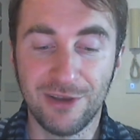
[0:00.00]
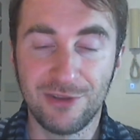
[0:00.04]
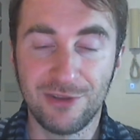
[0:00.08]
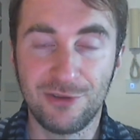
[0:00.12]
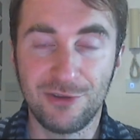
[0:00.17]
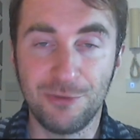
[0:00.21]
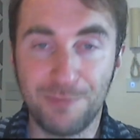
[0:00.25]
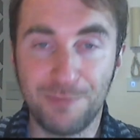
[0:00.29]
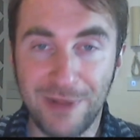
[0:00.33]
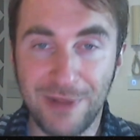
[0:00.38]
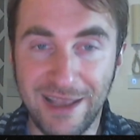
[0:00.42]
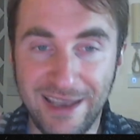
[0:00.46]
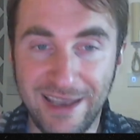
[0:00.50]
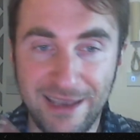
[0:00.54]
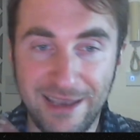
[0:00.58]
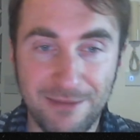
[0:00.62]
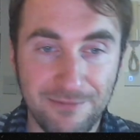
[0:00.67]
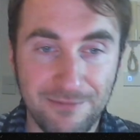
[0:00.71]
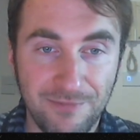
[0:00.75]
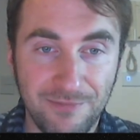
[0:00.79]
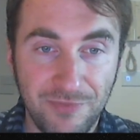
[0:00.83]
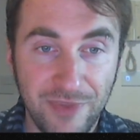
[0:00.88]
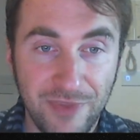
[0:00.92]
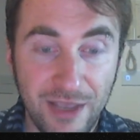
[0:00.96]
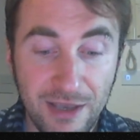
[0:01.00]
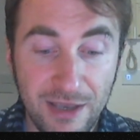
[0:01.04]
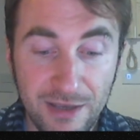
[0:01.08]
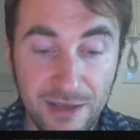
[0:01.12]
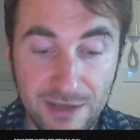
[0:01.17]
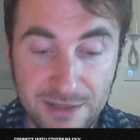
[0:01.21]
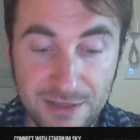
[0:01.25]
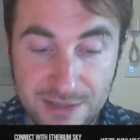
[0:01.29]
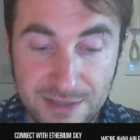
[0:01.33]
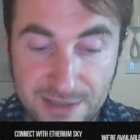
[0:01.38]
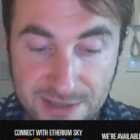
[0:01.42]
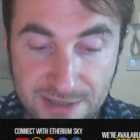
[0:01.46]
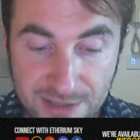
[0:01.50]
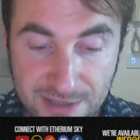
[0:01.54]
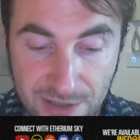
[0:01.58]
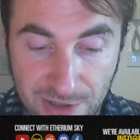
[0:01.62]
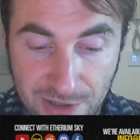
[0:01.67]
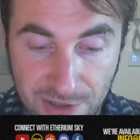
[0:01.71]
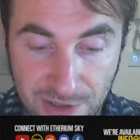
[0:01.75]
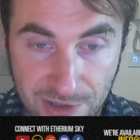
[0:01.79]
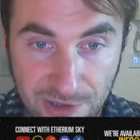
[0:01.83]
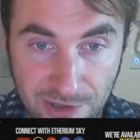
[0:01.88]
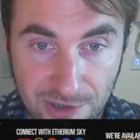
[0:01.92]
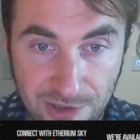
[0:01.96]
play.
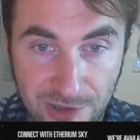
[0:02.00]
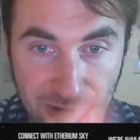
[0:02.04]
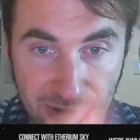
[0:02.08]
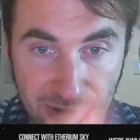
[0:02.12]
So,